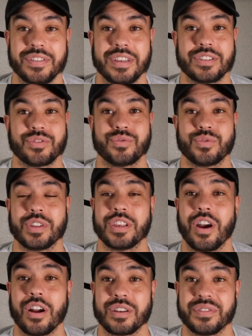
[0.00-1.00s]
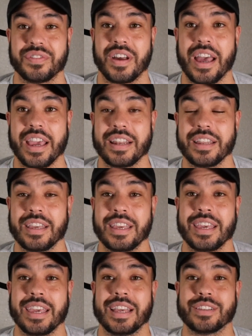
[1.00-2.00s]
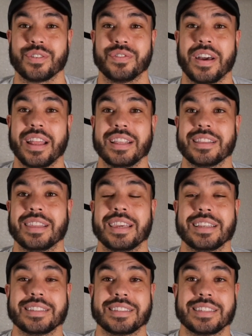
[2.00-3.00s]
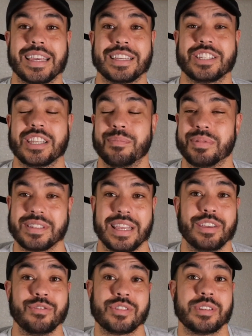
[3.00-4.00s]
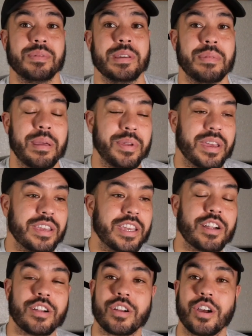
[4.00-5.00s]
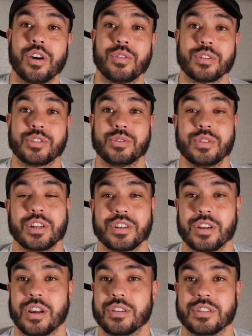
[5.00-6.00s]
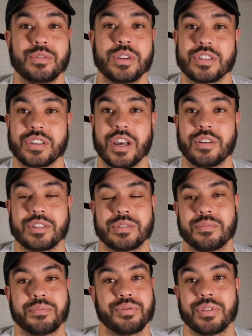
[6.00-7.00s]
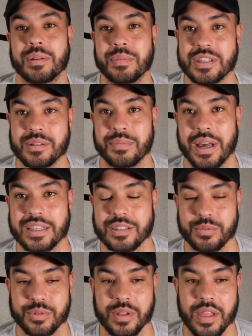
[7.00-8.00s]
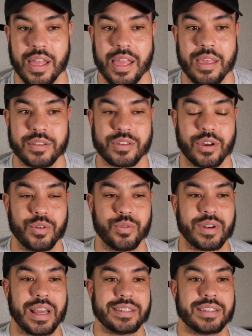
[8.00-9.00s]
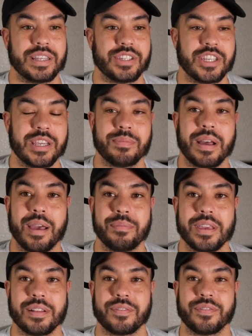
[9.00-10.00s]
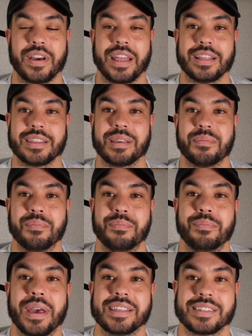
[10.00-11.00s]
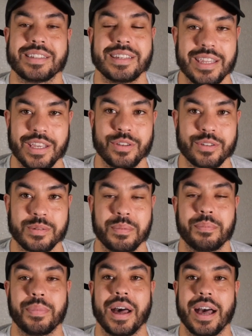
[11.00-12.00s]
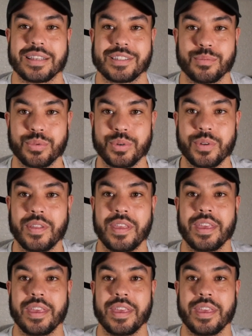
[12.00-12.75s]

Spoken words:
It's really hard to find. And so finding things as cheap as they used to be maybe a year ago or 2 years ago is pretty much impossible. So when I say cheap, I mean finding the best deals possible.